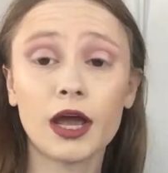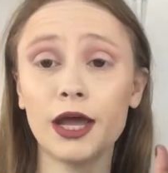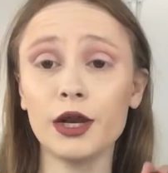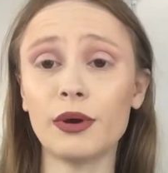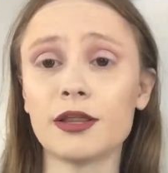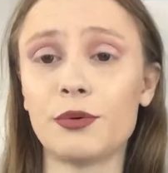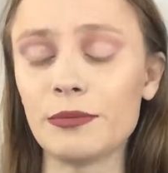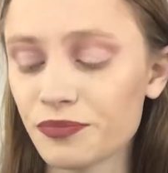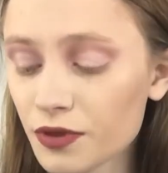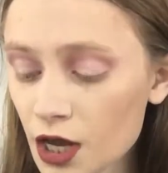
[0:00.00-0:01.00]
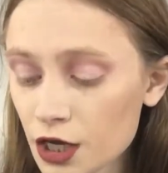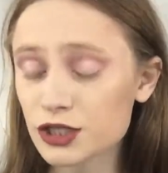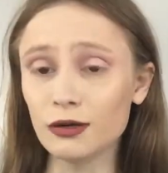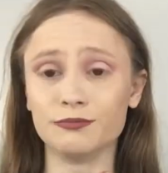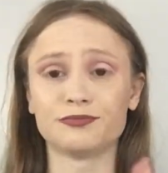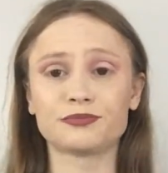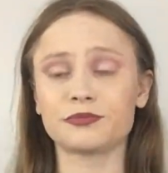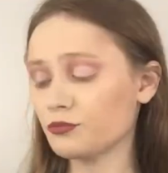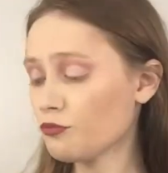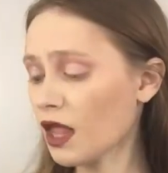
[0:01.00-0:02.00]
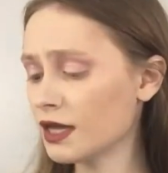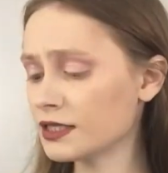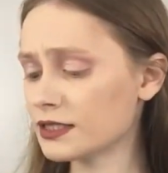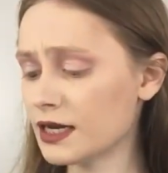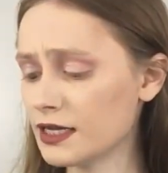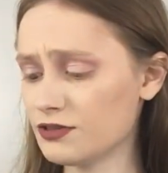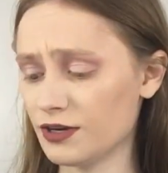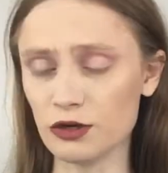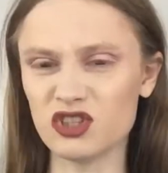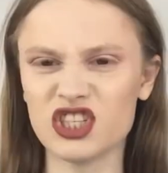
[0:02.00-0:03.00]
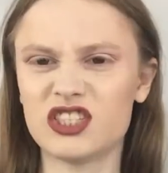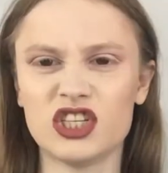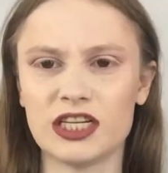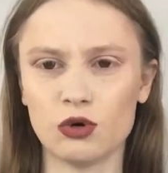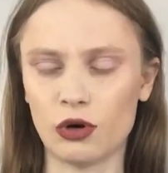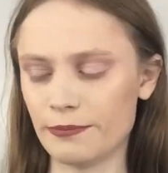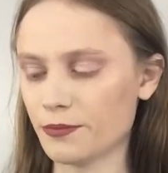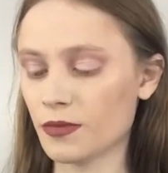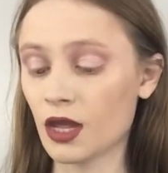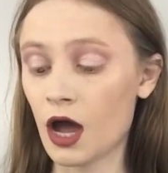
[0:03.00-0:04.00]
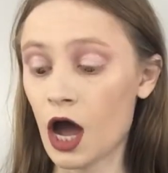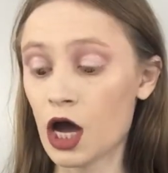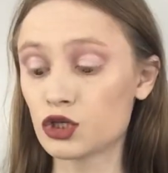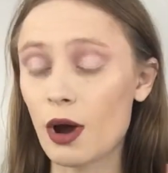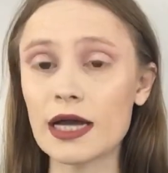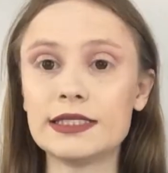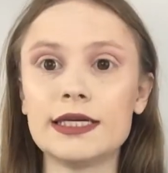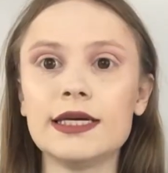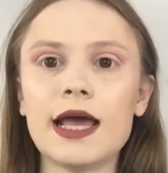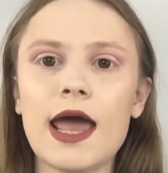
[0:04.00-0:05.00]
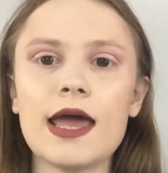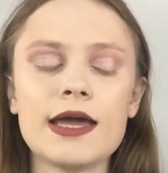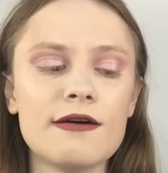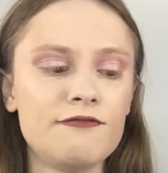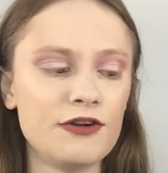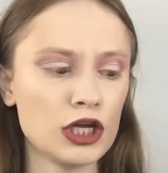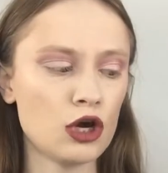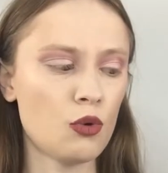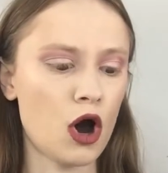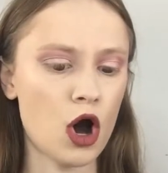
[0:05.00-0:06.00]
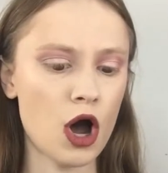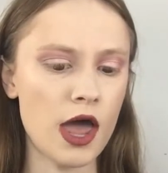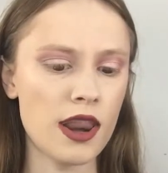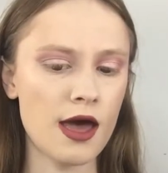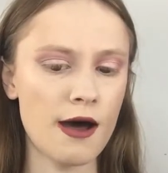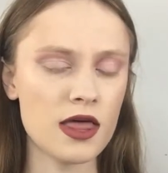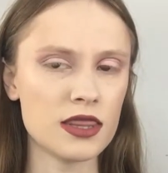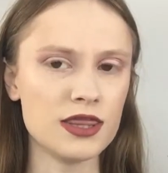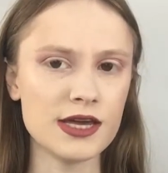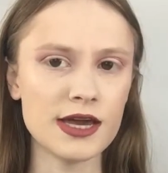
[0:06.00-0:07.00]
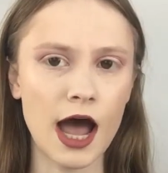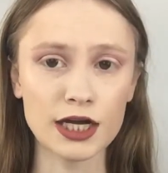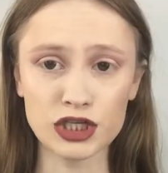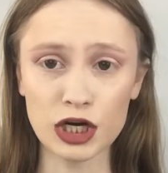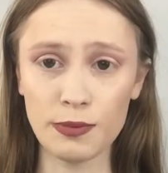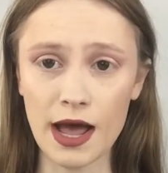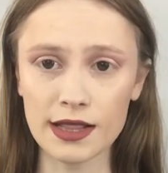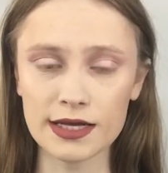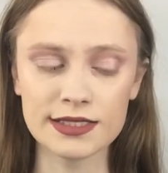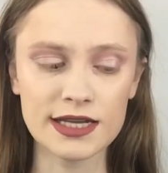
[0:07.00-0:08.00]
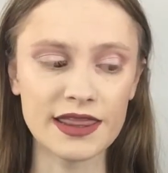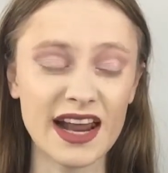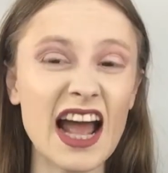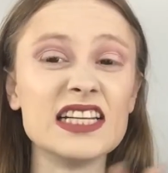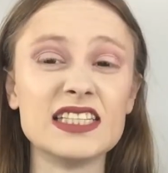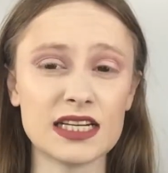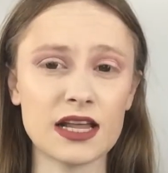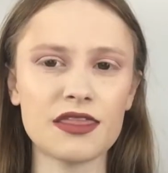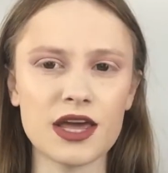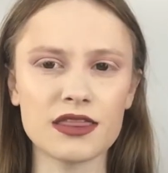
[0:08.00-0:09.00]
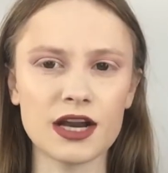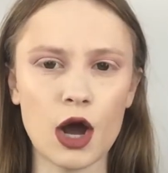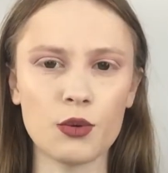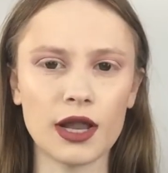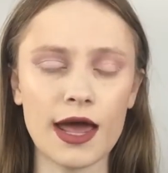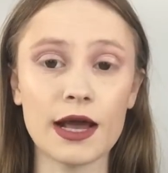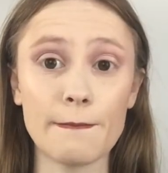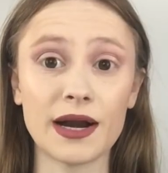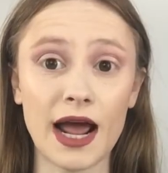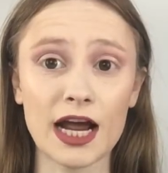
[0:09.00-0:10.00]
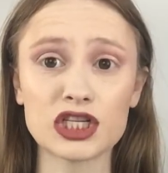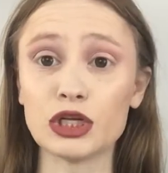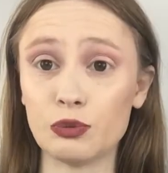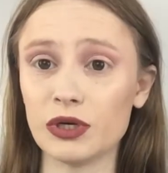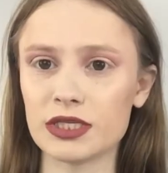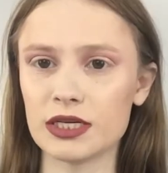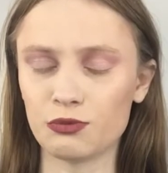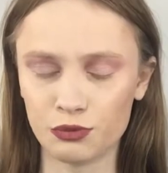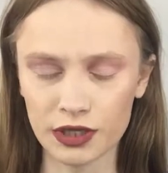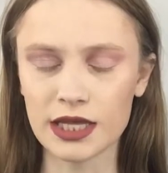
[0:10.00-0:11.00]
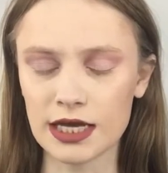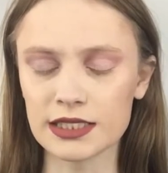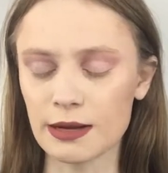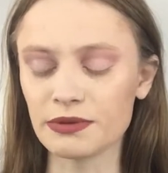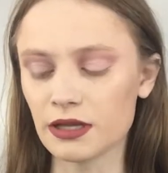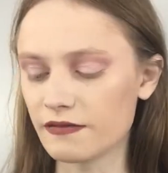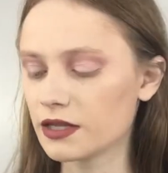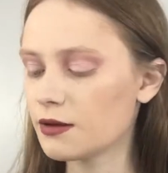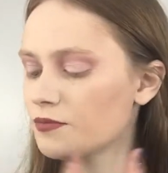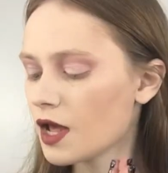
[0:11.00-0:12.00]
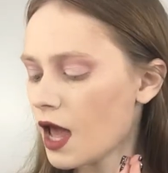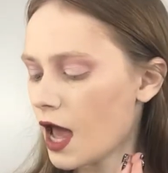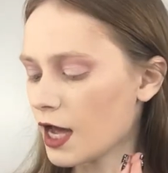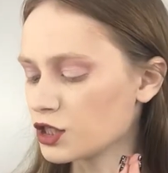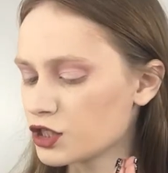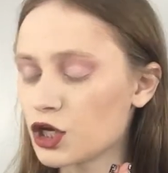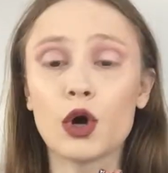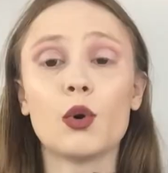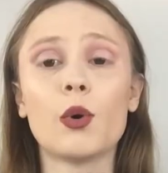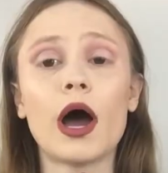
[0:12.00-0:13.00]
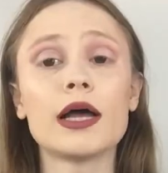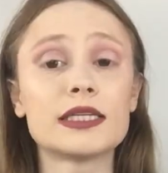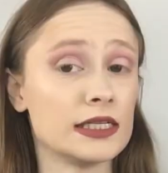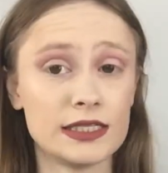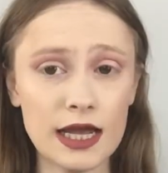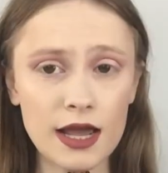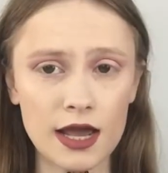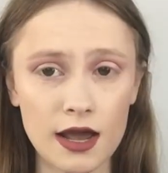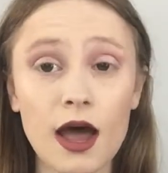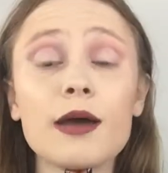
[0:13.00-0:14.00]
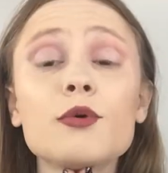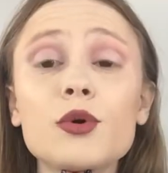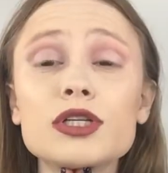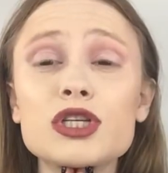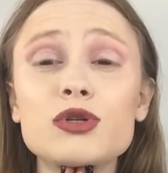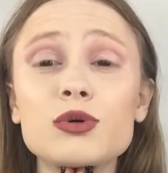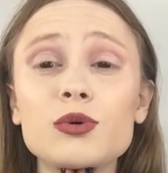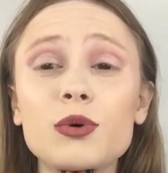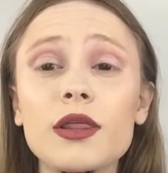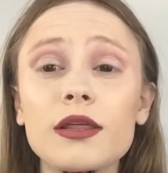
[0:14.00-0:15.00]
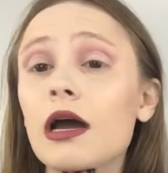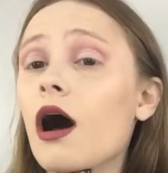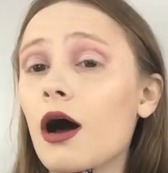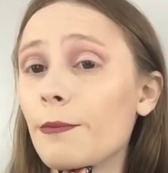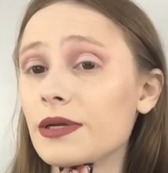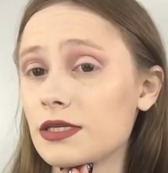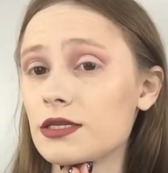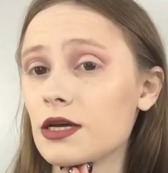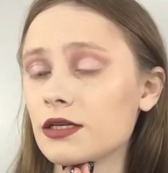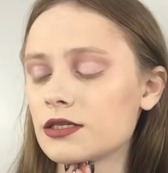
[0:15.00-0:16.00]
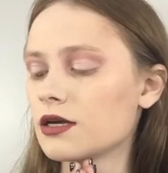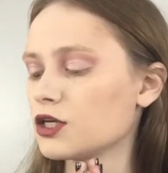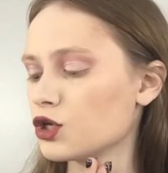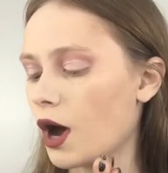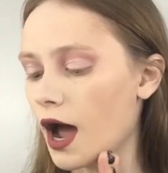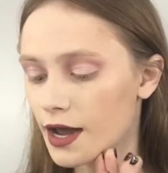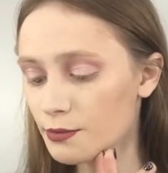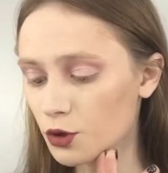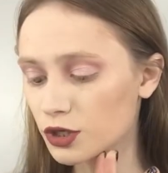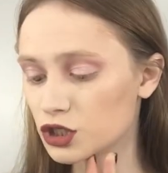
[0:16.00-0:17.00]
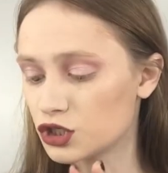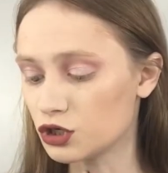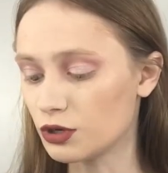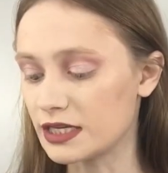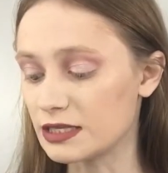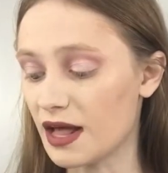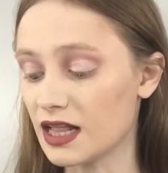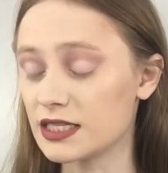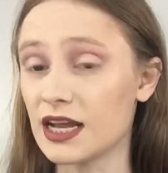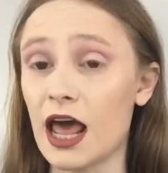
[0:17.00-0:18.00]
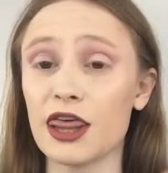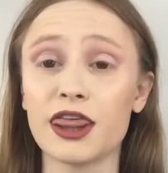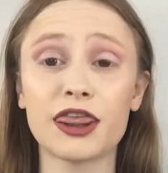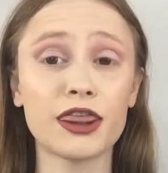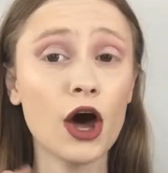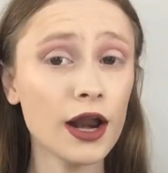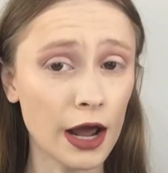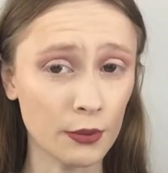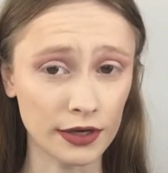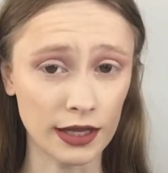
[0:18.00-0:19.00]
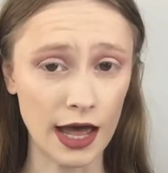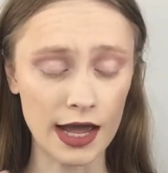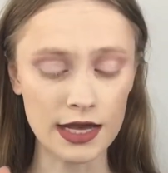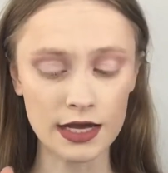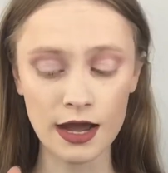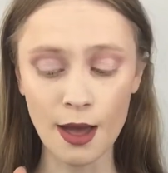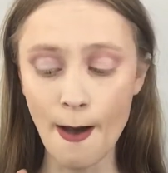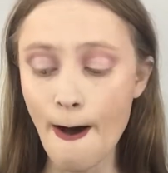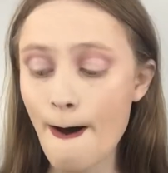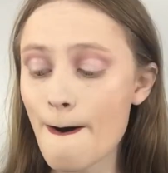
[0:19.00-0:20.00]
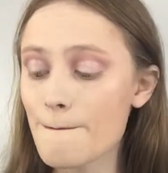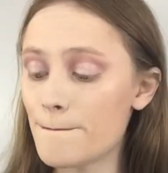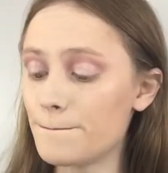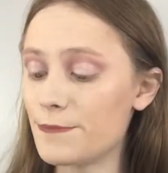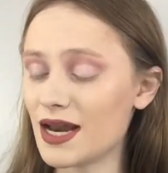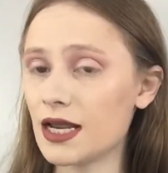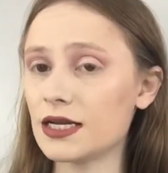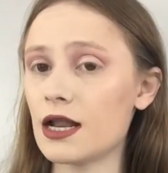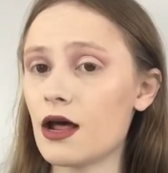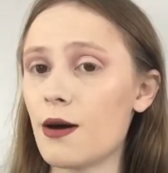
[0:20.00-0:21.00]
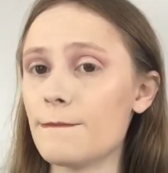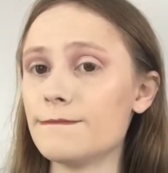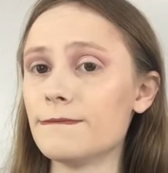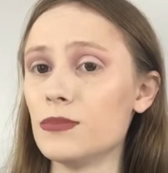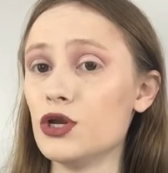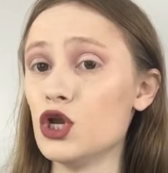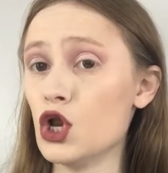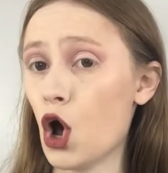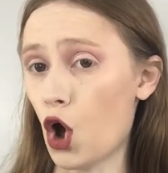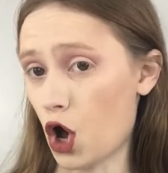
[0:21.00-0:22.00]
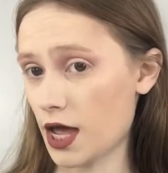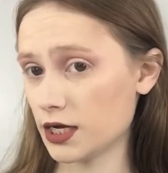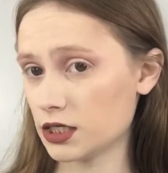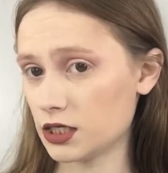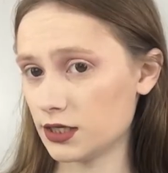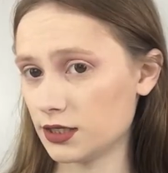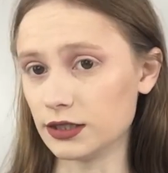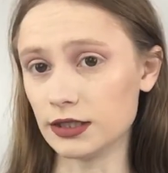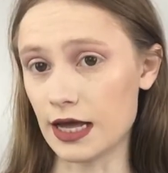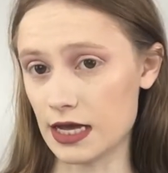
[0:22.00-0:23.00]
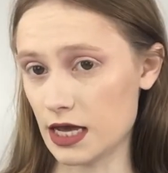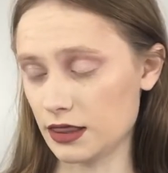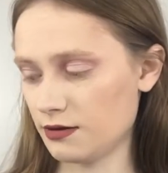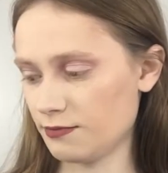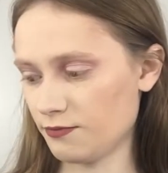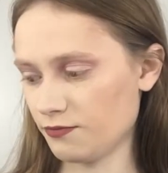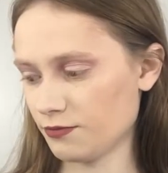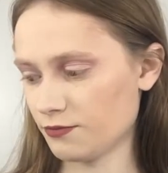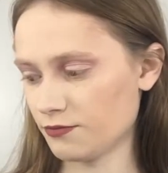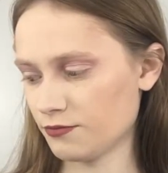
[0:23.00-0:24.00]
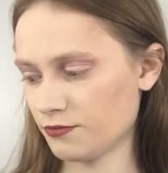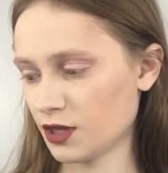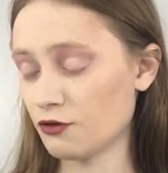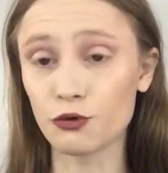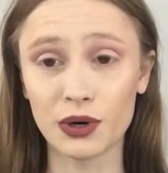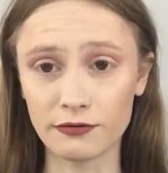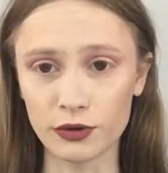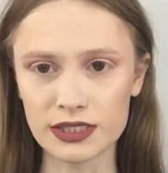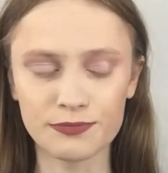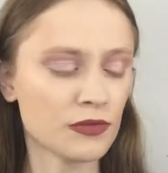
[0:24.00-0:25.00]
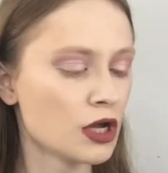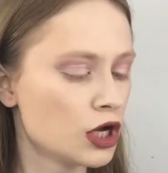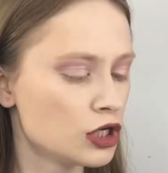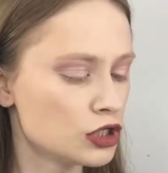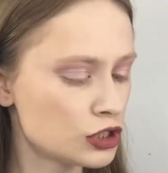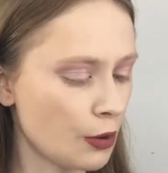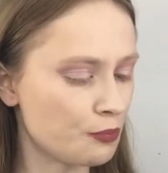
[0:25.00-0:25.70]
Anyway, not the point. So, today's video, just ignore him. So I did a video on the eyeshadow palettes that I didn't think that I would like, but I actually really ended up loving them. And so today I'm going to do the opposite. So I'm going to show you guys the palettes that I thought I would like, but ended up not liking them for whatever reason. So